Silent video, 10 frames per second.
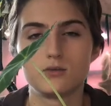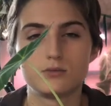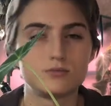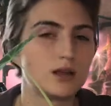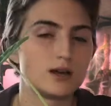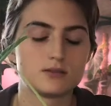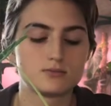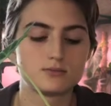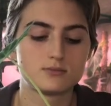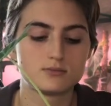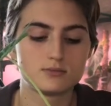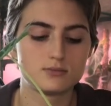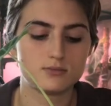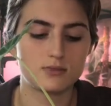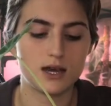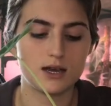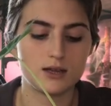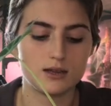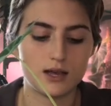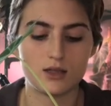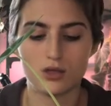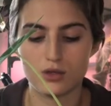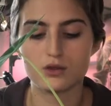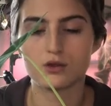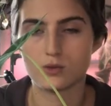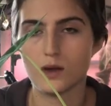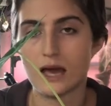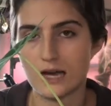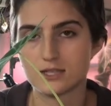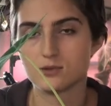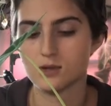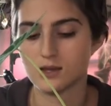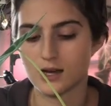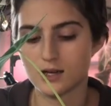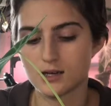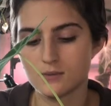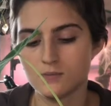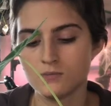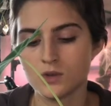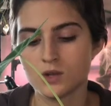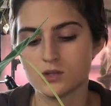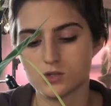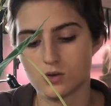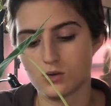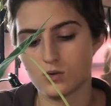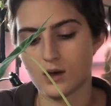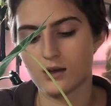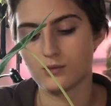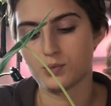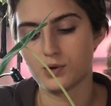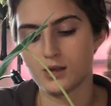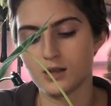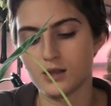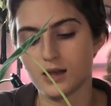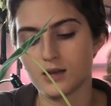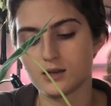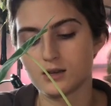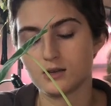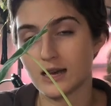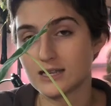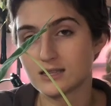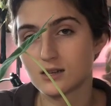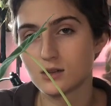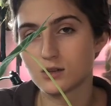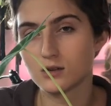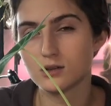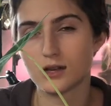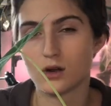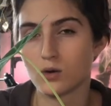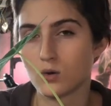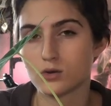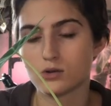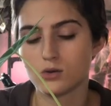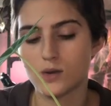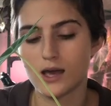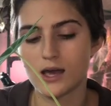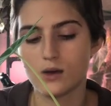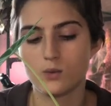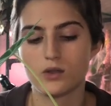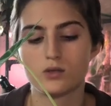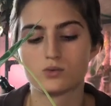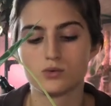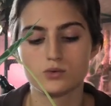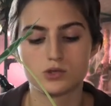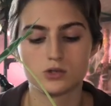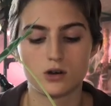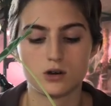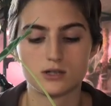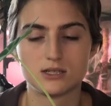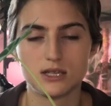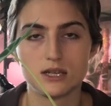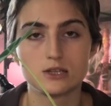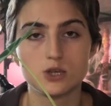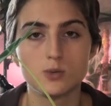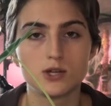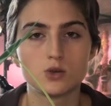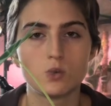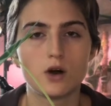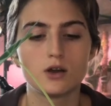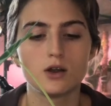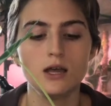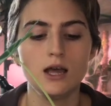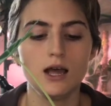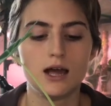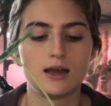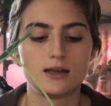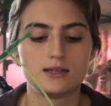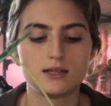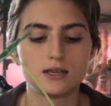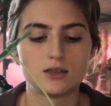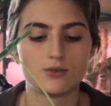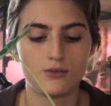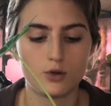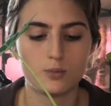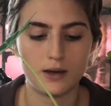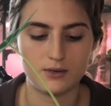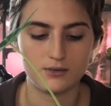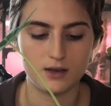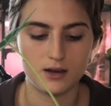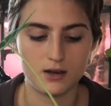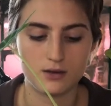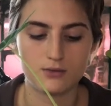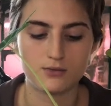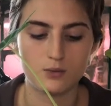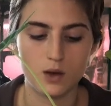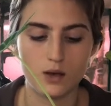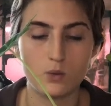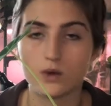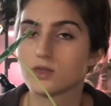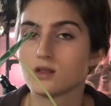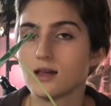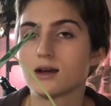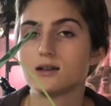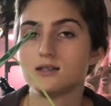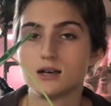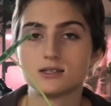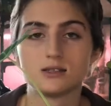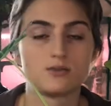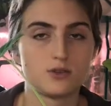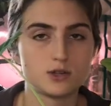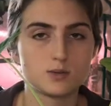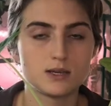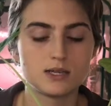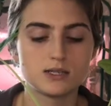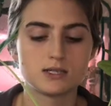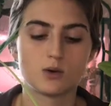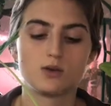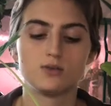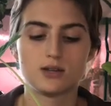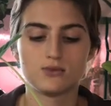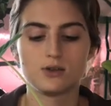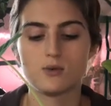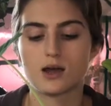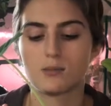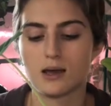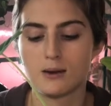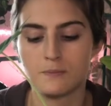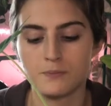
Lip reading: like the third of the way has to be Leca. So I've put it like less than a third, like a quarter of the way, when the roots are sitting too much in water, and I didn't get the full benefit of what the Leca does in the first place. So I would definitely recommend